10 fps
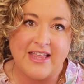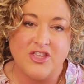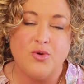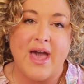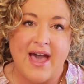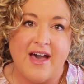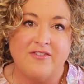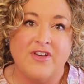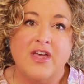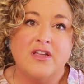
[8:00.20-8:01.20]
and you
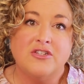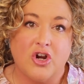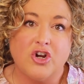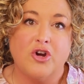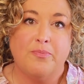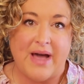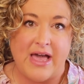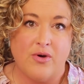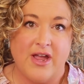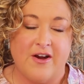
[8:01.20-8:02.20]
have darker
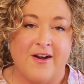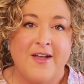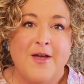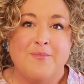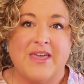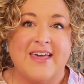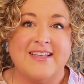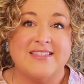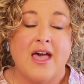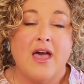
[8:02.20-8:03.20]
bio hair
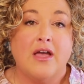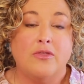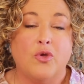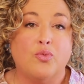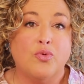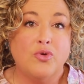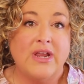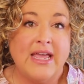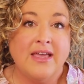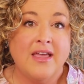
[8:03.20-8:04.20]
because the
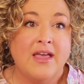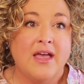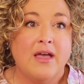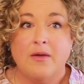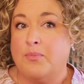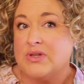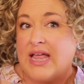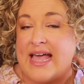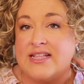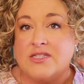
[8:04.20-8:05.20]
rooting
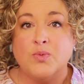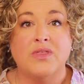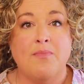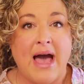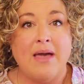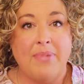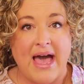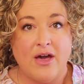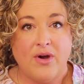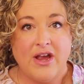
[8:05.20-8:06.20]
blends with my
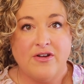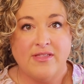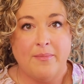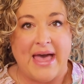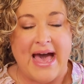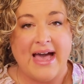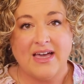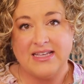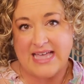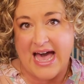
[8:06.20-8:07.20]
bio hair in the back
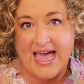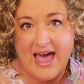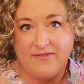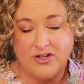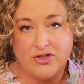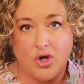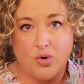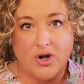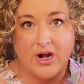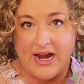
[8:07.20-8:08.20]
because I have a
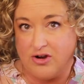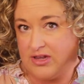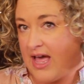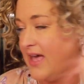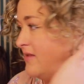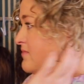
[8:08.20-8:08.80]
lower hairline